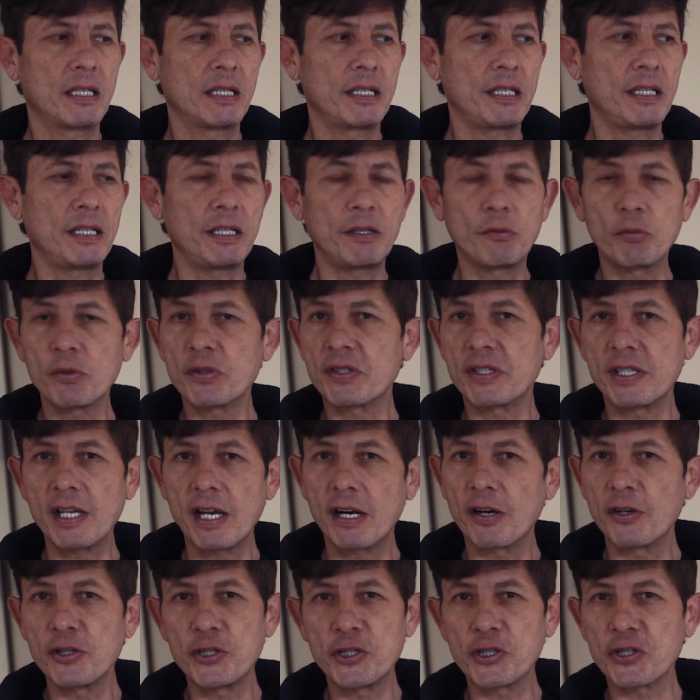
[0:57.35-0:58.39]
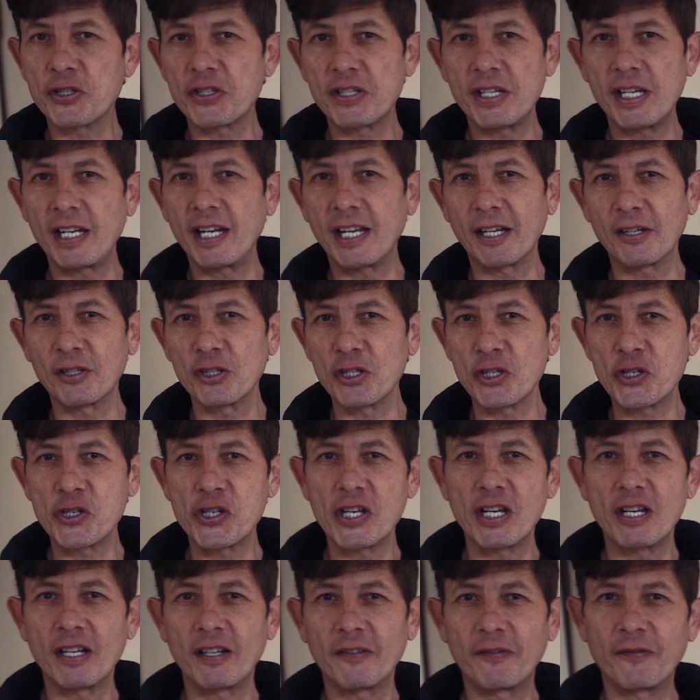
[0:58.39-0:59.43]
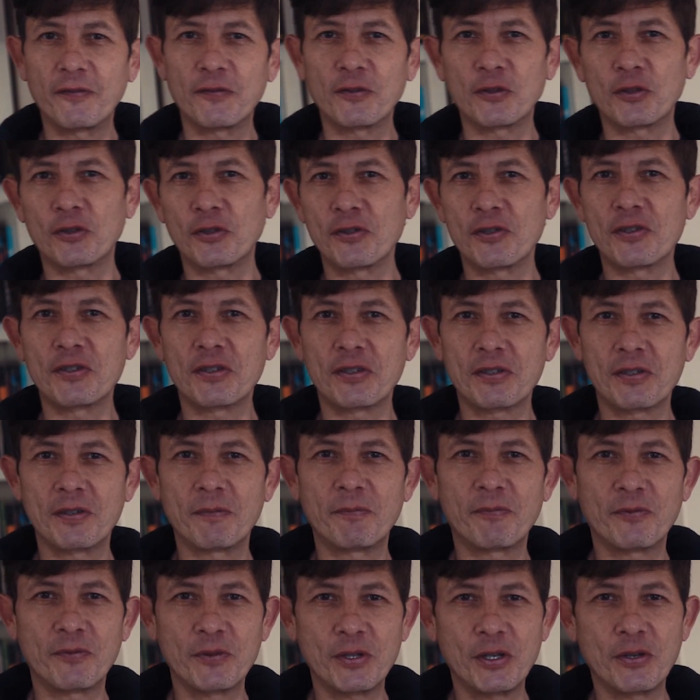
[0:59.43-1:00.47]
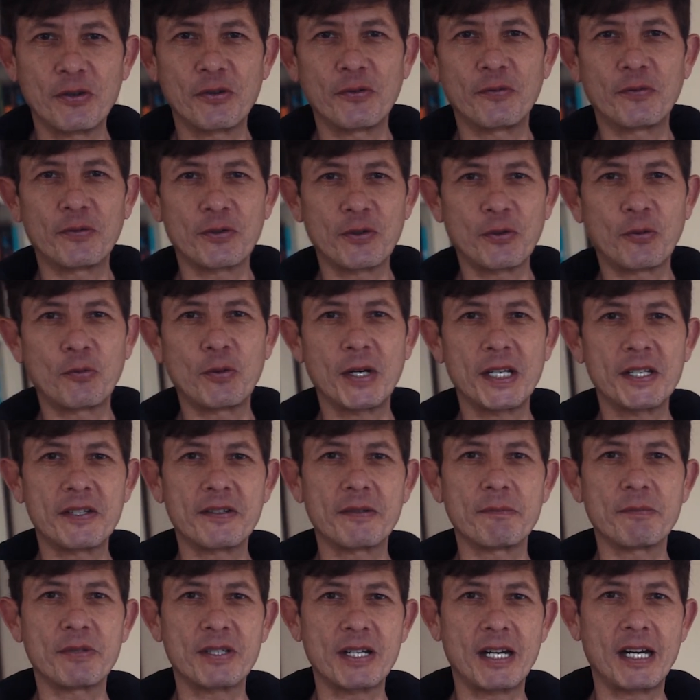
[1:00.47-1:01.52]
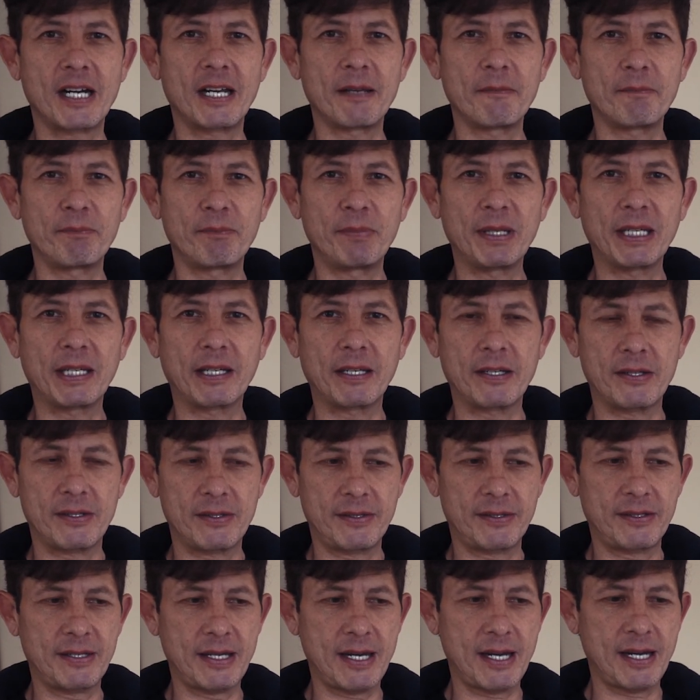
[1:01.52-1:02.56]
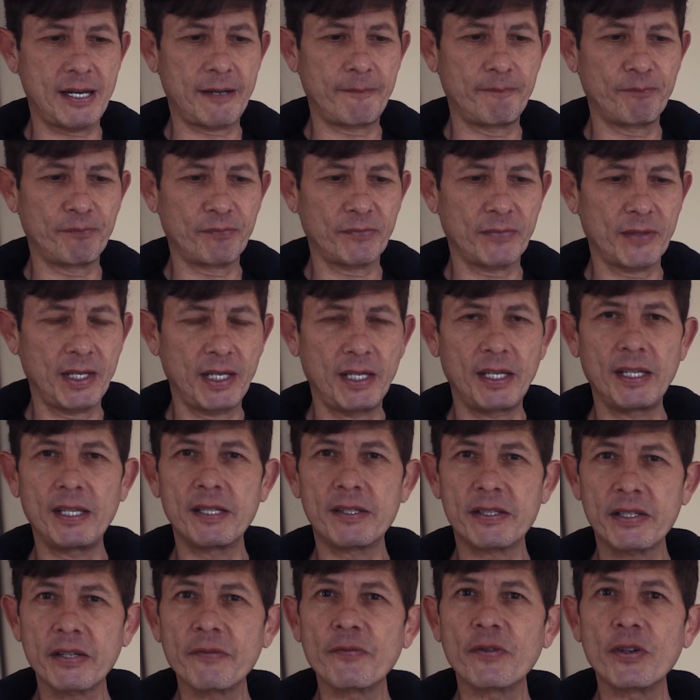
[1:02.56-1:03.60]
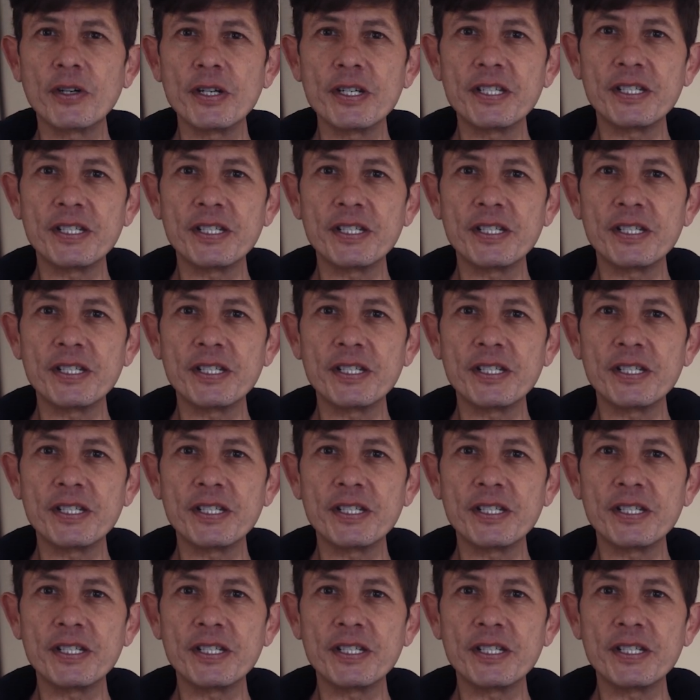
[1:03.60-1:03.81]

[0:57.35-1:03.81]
it was there just sitting on the shelf for quite some time, because it's a very